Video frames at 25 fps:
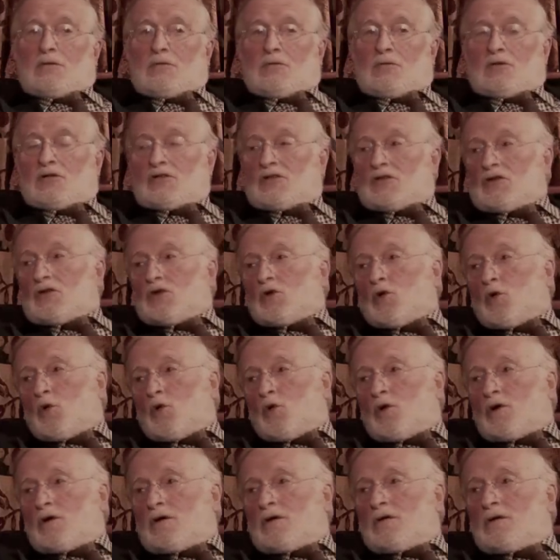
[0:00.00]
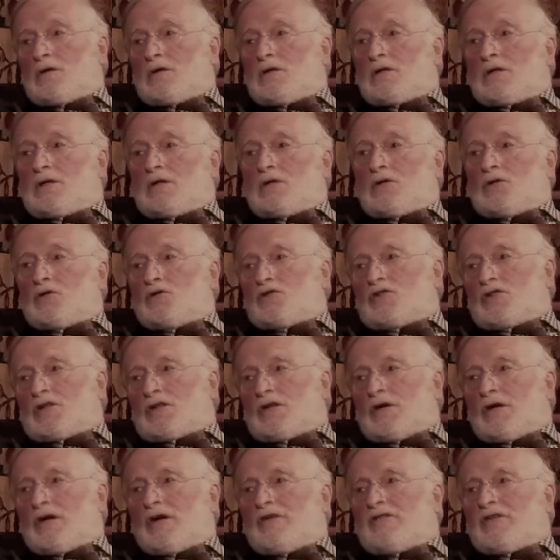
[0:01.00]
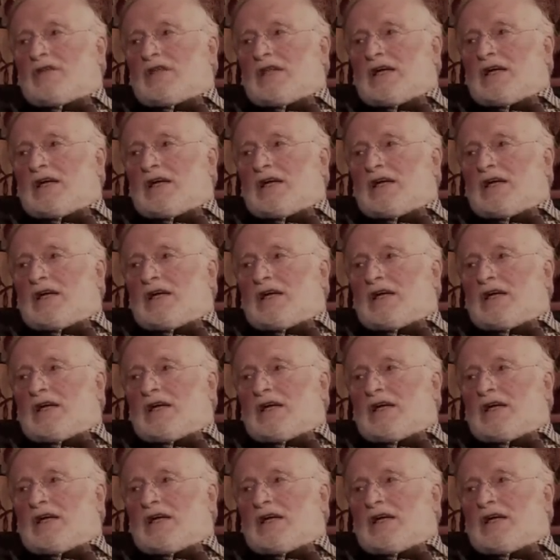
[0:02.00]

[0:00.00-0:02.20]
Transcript: was at York, used to go over